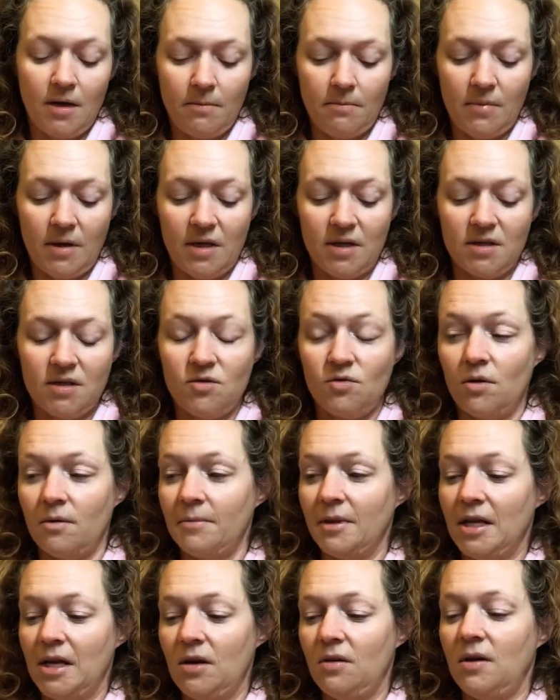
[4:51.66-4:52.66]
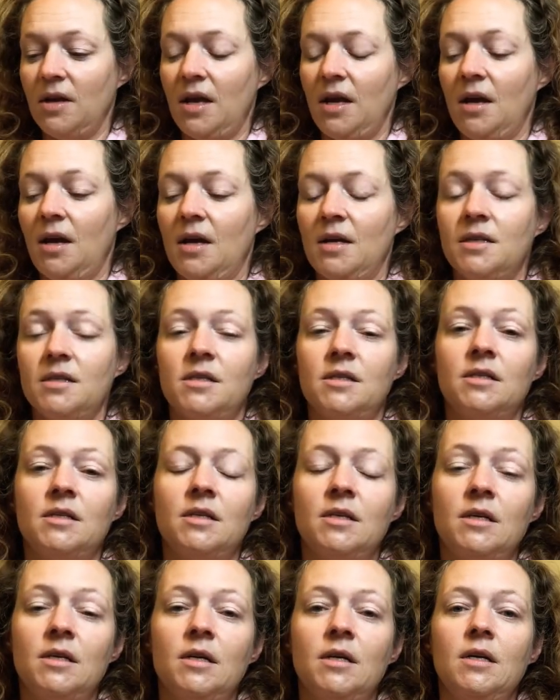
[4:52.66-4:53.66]
because normally you can't.
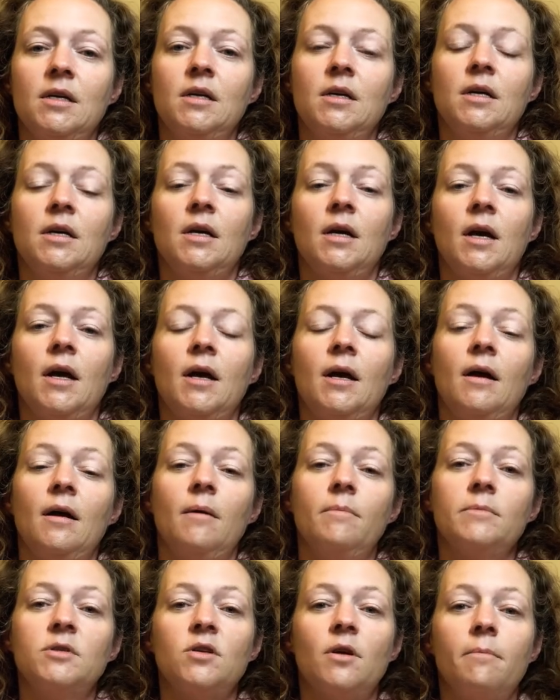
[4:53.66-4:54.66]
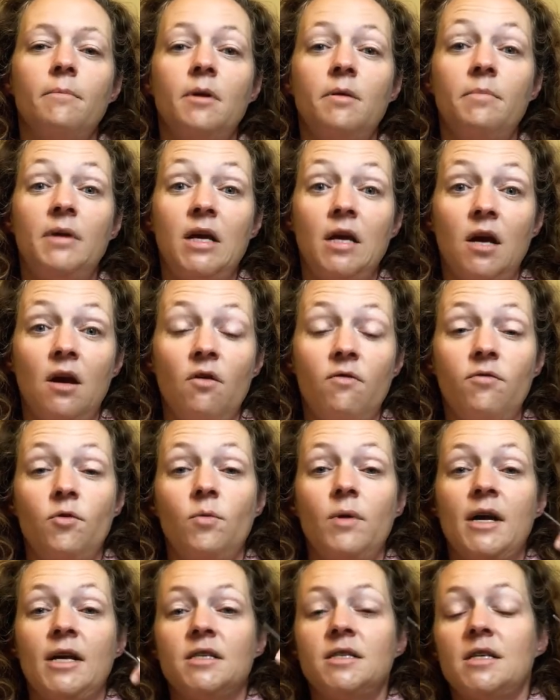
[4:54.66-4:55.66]
So I'm going to be careful
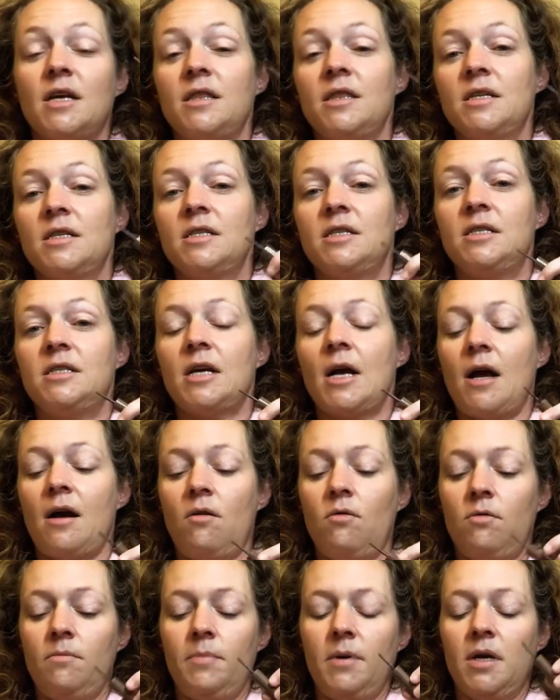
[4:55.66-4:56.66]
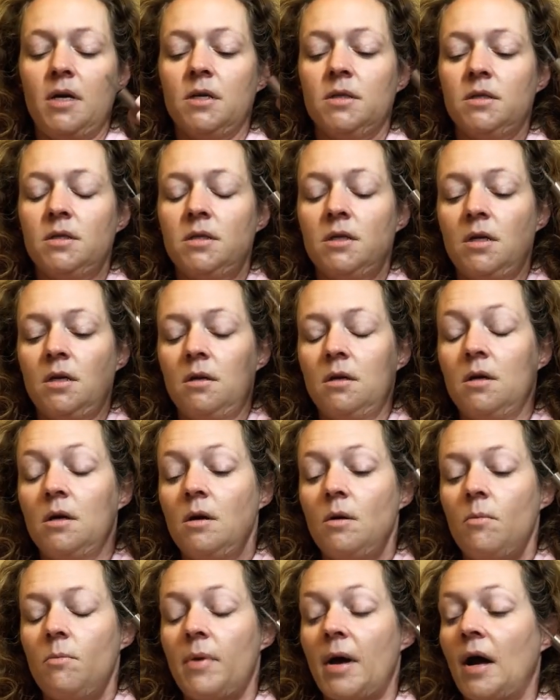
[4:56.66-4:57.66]
when I set this down because the
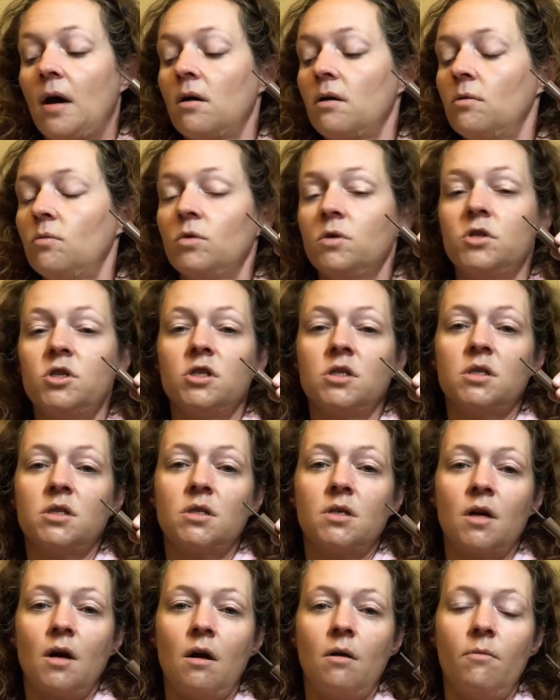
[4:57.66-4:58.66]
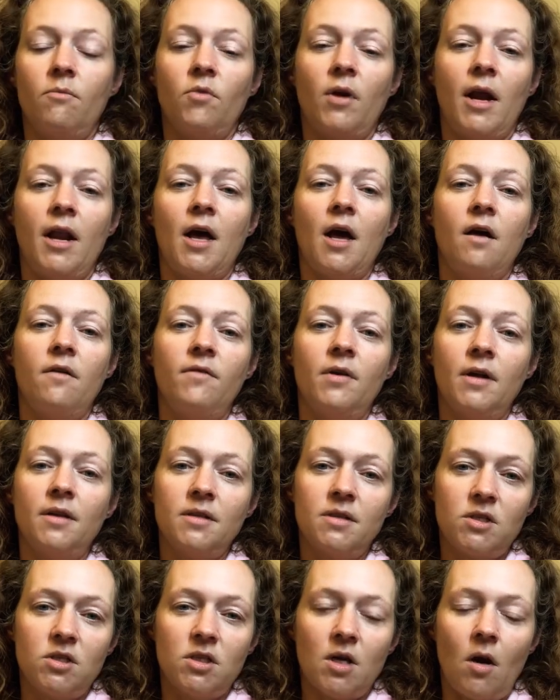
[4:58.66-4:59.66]
powder will just come right out of it.
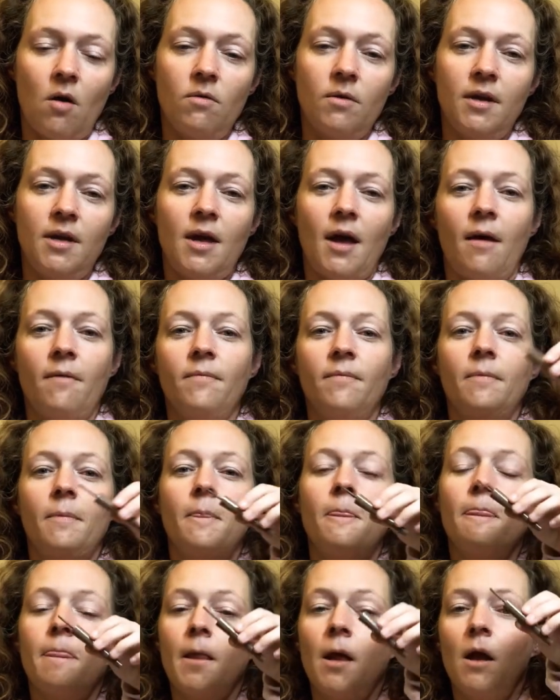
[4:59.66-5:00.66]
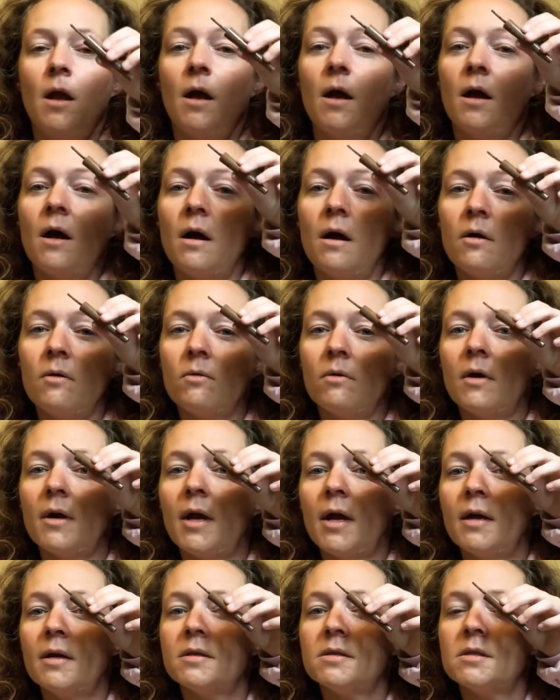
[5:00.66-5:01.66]
So yeah. All
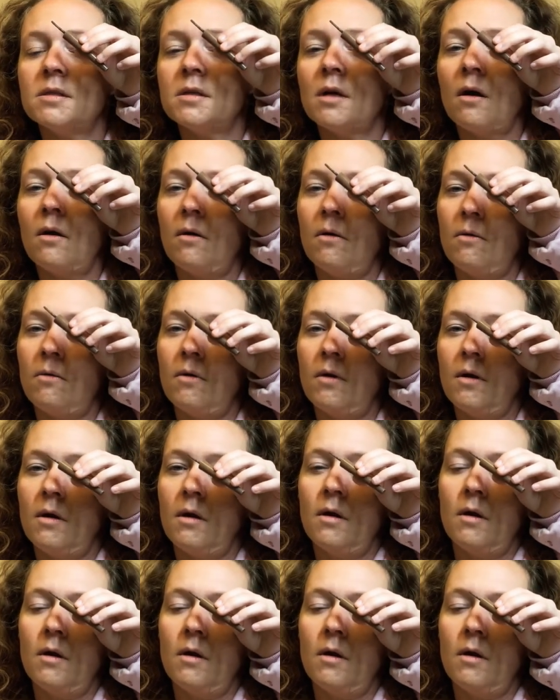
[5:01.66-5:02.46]
right, so